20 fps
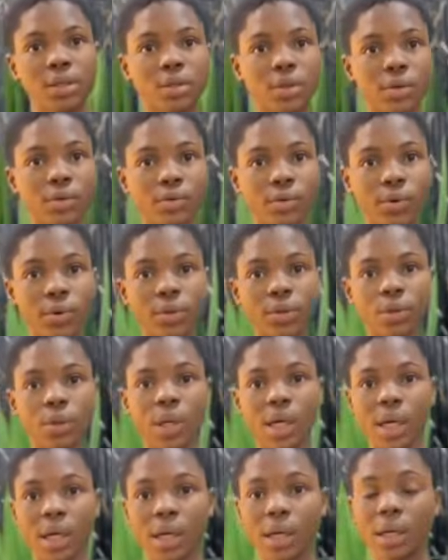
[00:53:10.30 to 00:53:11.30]
of what you
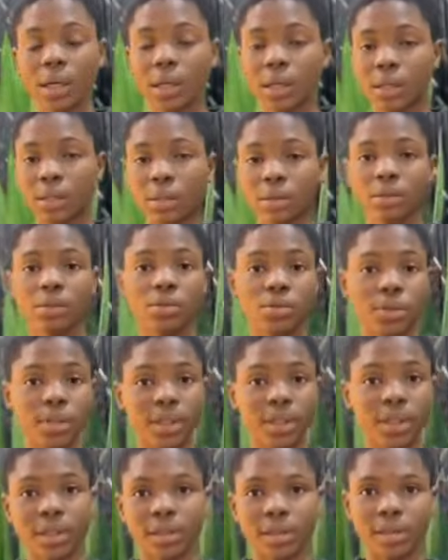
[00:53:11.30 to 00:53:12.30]
are
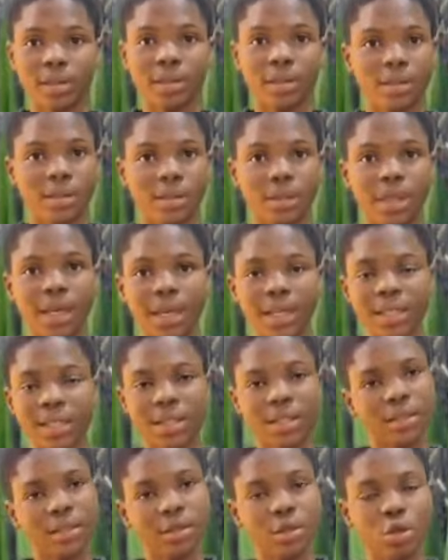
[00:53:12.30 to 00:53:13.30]
doing. So that
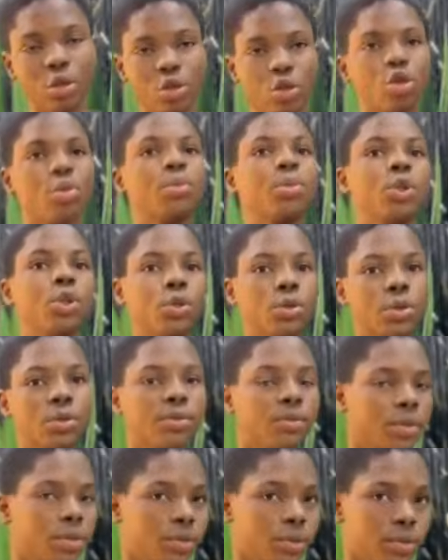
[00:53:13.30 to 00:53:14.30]
is close up shots for you.